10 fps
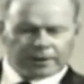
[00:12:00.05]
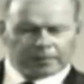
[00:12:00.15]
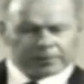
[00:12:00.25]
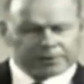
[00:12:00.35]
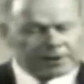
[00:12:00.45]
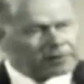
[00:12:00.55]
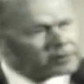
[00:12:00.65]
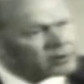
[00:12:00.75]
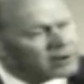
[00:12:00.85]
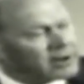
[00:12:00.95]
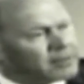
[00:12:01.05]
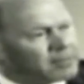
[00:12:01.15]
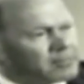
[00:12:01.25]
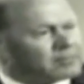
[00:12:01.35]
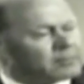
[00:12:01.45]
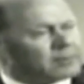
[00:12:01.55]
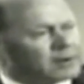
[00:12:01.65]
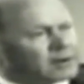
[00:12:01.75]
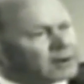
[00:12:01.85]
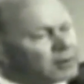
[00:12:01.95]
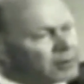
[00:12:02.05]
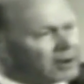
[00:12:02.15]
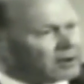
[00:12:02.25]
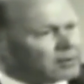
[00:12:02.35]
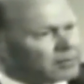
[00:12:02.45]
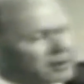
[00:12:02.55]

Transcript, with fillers: I was sound asleep when he awakened